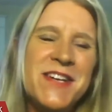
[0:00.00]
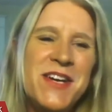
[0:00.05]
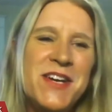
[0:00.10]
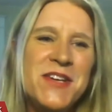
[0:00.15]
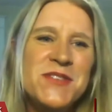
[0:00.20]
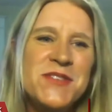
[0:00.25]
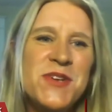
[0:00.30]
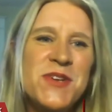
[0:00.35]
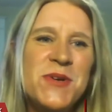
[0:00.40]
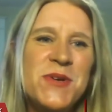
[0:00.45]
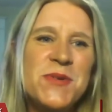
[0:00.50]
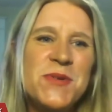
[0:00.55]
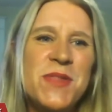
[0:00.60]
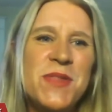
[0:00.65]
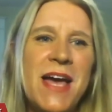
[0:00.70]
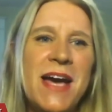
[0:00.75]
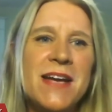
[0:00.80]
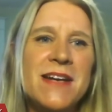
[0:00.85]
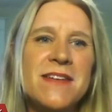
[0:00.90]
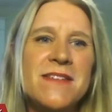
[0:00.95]
so,
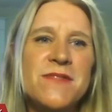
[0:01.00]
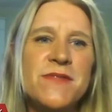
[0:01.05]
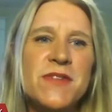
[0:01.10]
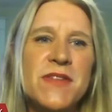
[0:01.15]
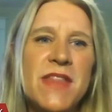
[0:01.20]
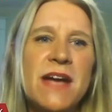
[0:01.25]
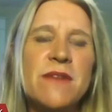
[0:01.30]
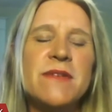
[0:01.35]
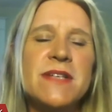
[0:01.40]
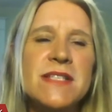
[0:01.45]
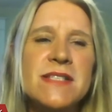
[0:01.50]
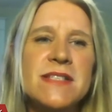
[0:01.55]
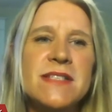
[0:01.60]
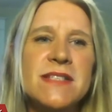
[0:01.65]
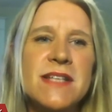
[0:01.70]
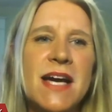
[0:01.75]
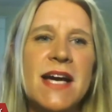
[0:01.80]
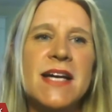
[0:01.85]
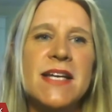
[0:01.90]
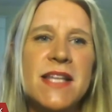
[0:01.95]
that for that
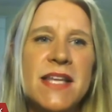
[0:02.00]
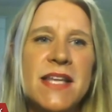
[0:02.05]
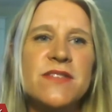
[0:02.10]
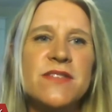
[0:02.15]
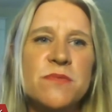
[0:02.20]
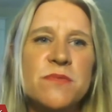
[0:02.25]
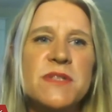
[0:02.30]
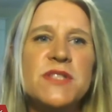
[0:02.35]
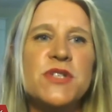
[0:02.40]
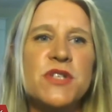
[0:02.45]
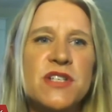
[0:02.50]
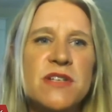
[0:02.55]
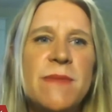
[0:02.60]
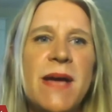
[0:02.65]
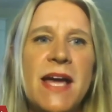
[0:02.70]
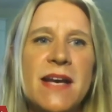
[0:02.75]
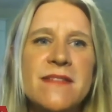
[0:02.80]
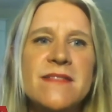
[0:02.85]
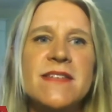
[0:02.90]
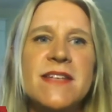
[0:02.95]
reason, I'd like to return to
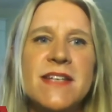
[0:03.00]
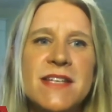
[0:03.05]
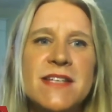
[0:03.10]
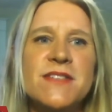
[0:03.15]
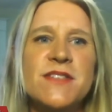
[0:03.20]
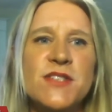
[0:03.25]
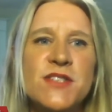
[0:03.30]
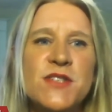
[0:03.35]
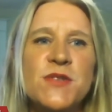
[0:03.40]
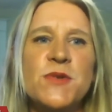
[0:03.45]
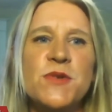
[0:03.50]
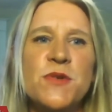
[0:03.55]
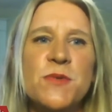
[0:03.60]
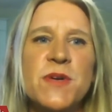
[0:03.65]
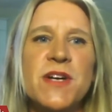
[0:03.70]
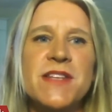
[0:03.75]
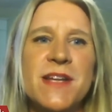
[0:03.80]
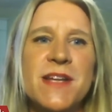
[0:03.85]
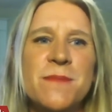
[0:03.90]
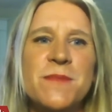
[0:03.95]
Madison and continue the
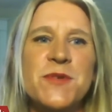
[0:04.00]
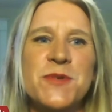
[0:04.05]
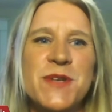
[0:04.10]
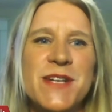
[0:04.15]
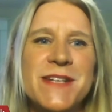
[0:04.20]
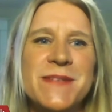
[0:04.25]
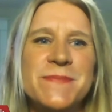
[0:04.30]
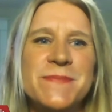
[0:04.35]
work that I'm doing.